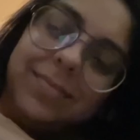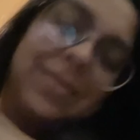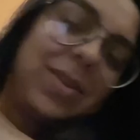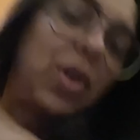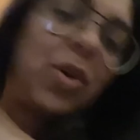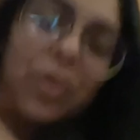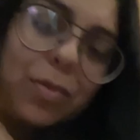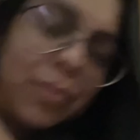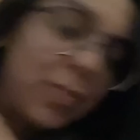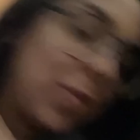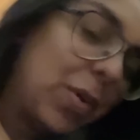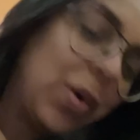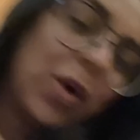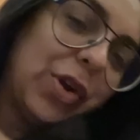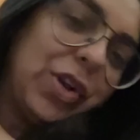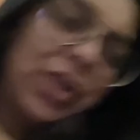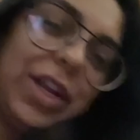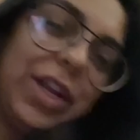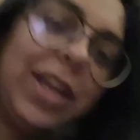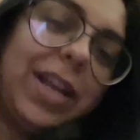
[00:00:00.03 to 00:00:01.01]
good
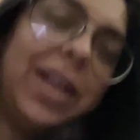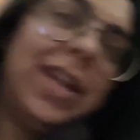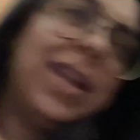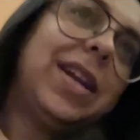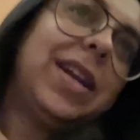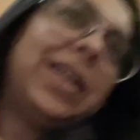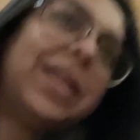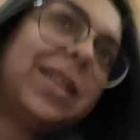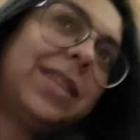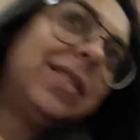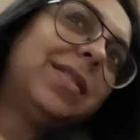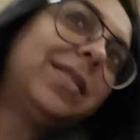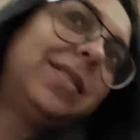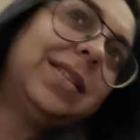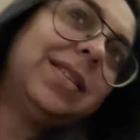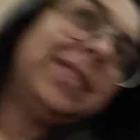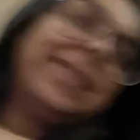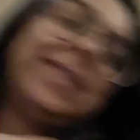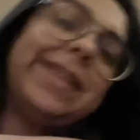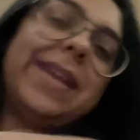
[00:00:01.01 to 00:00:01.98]
morning
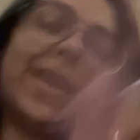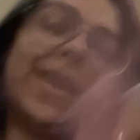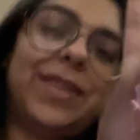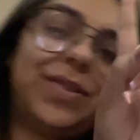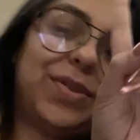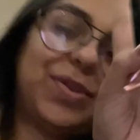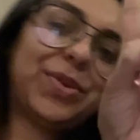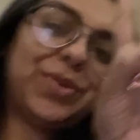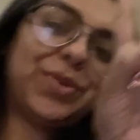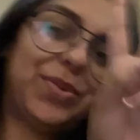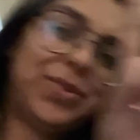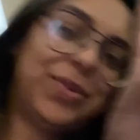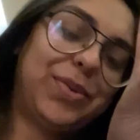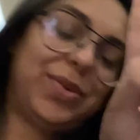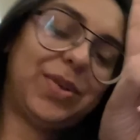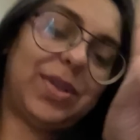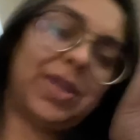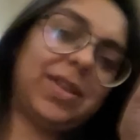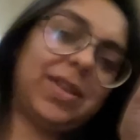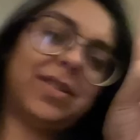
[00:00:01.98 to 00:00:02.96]
day two
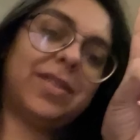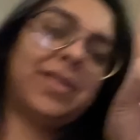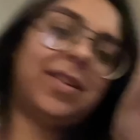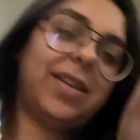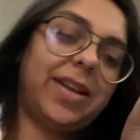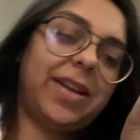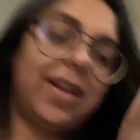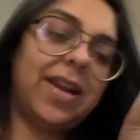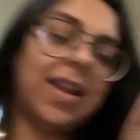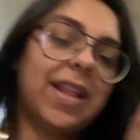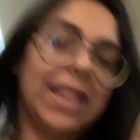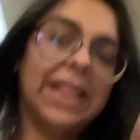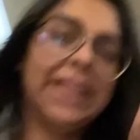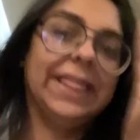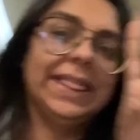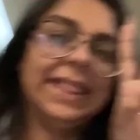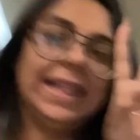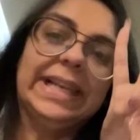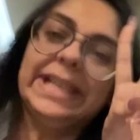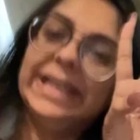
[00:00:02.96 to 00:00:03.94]
here in
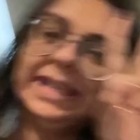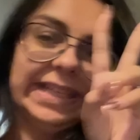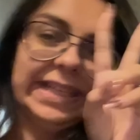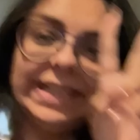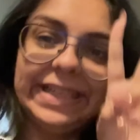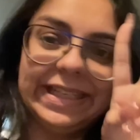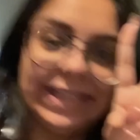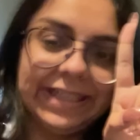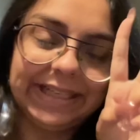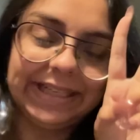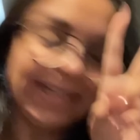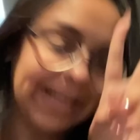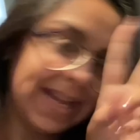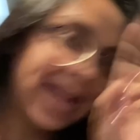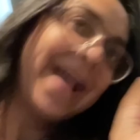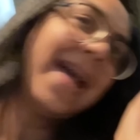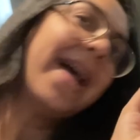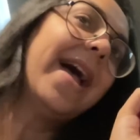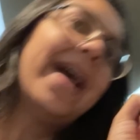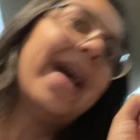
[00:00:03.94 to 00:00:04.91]
delhi
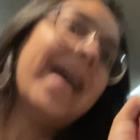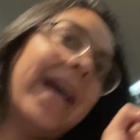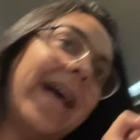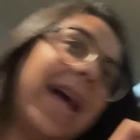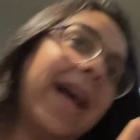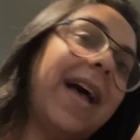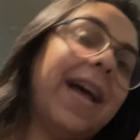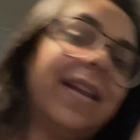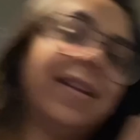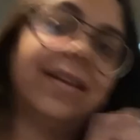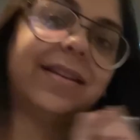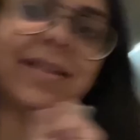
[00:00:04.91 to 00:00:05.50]
and